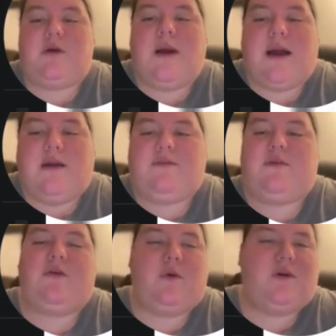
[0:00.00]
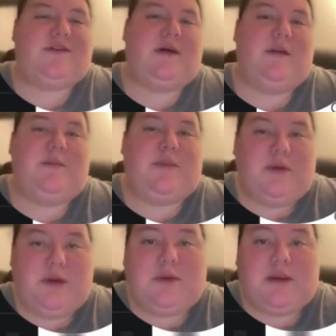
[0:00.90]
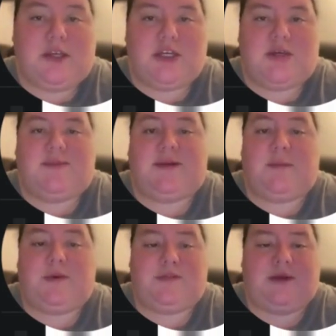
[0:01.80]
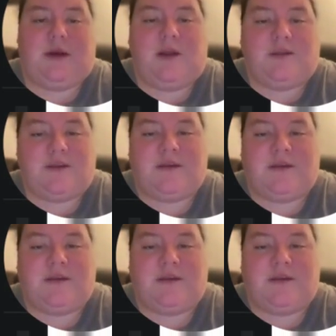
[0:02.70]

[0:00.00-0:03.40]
you have to focus on building relationships and on posting content.